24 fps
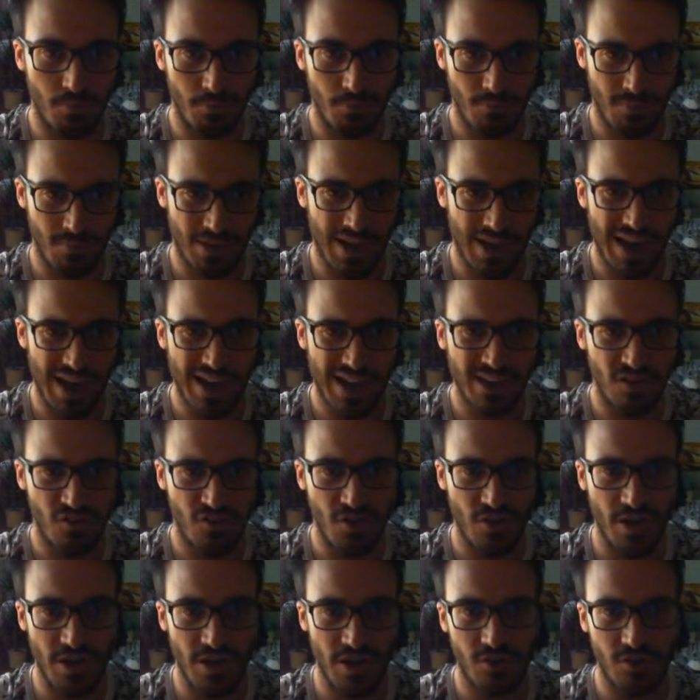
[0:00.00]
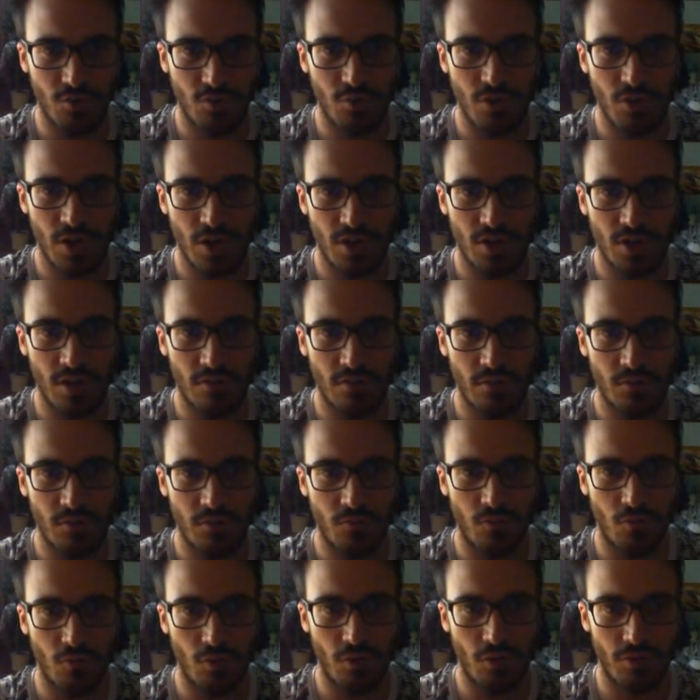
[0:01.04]
kinda generic 2 dark level
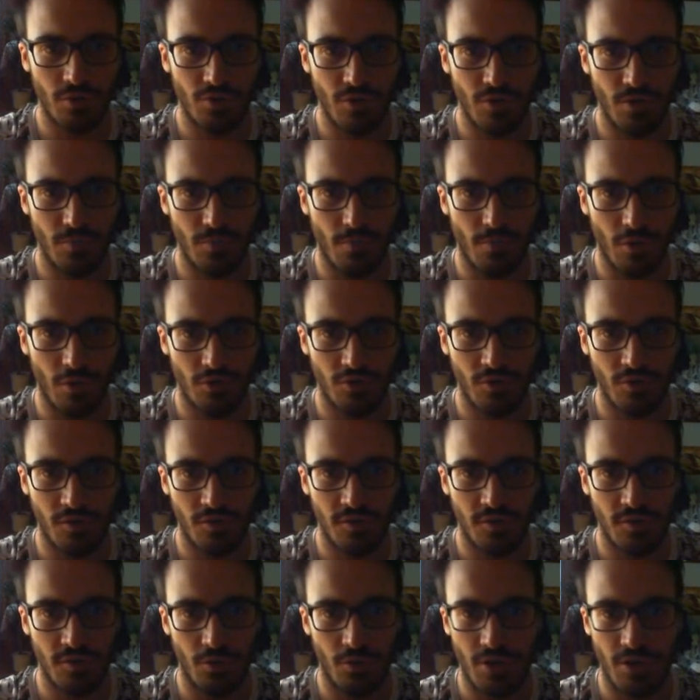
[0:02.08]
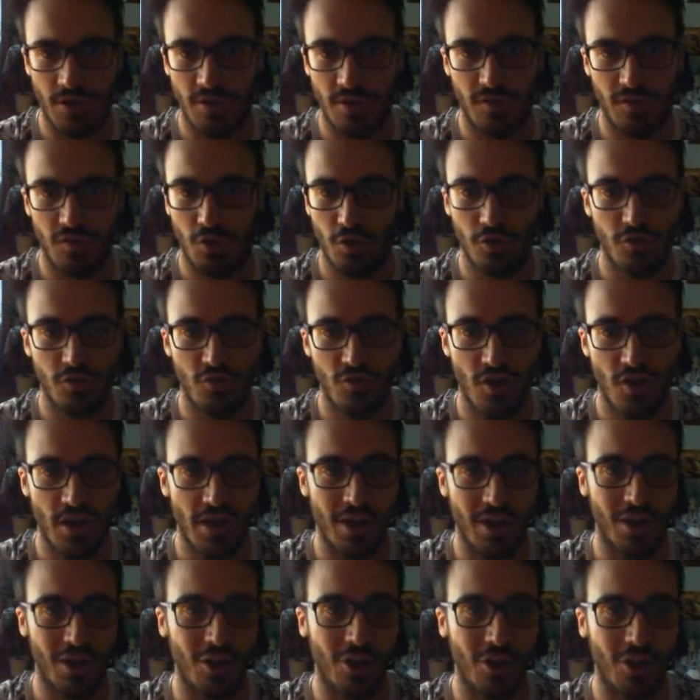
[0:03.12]
4 dragon monsters. Okay, it's not generic
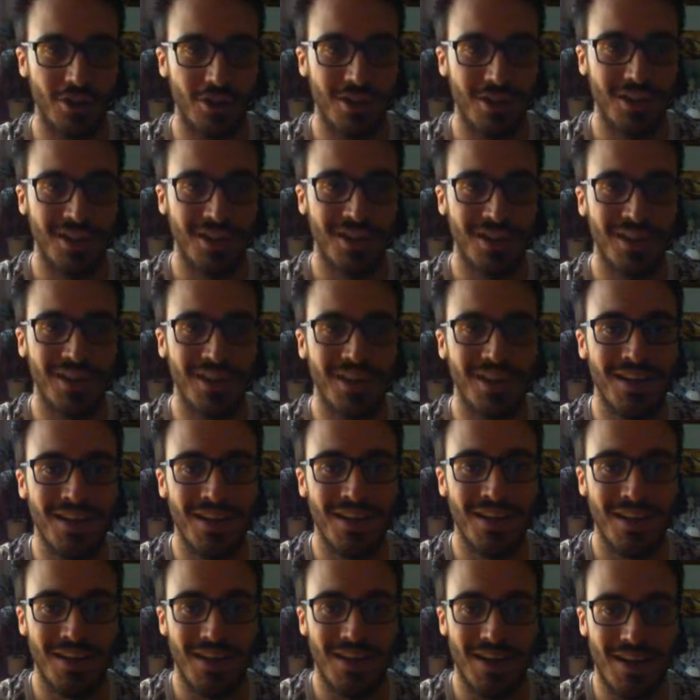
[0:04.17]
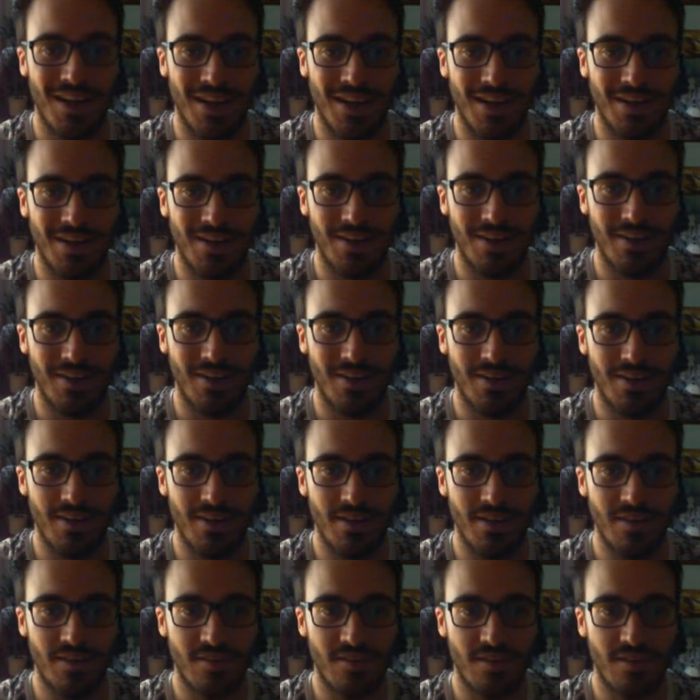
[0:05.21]
at all. And
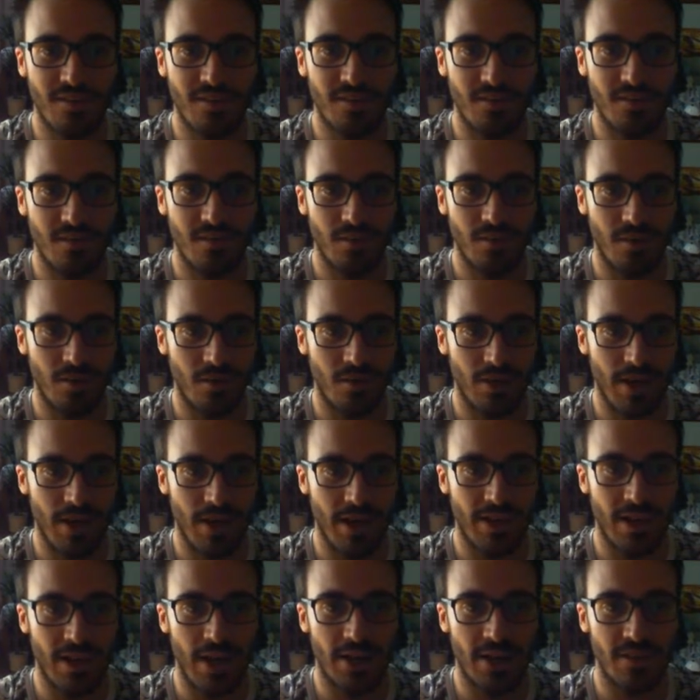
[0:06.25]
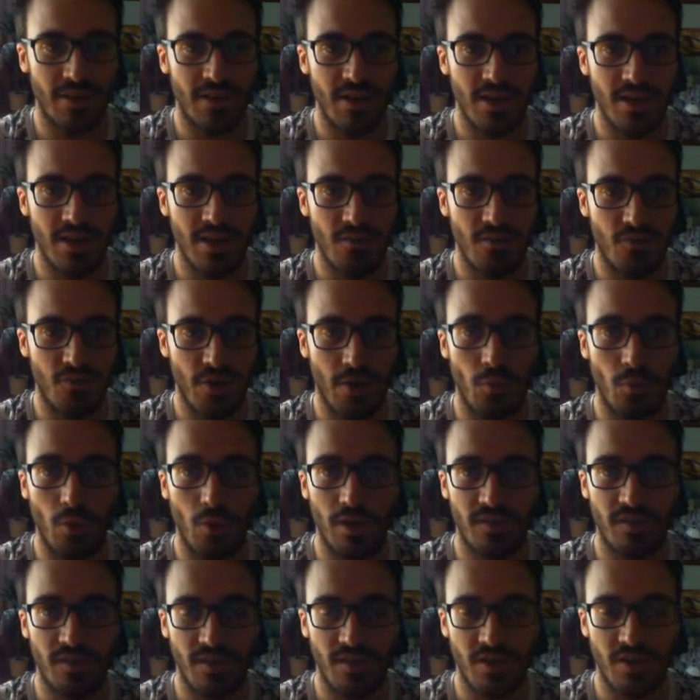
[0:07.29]
this is kinda like the Firewall
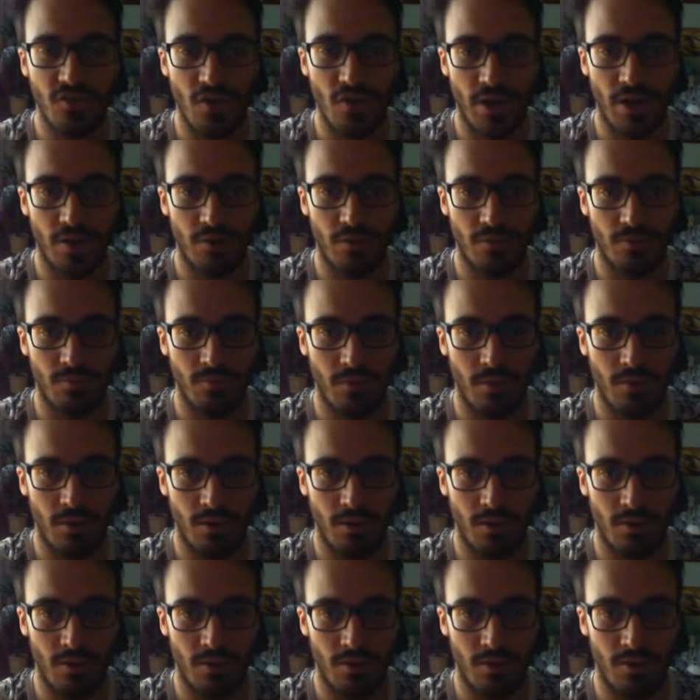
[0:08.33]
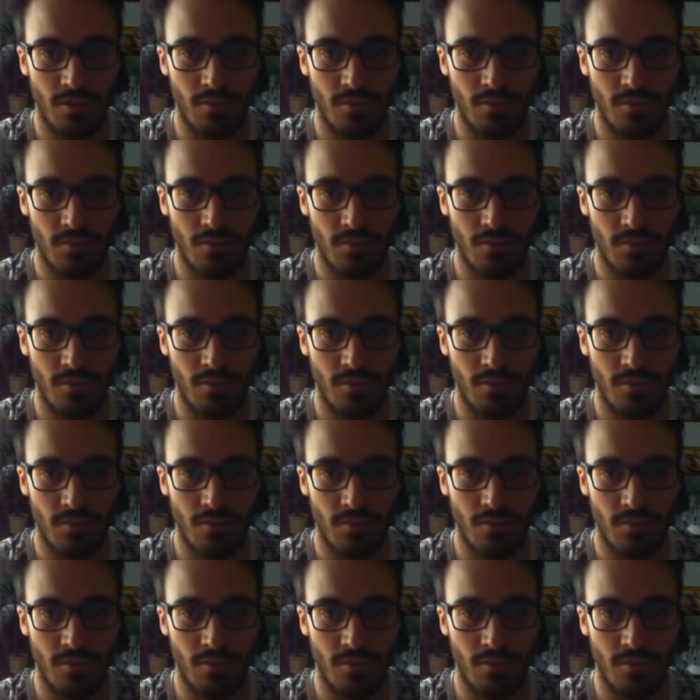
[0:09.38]
Exceed Dragon, and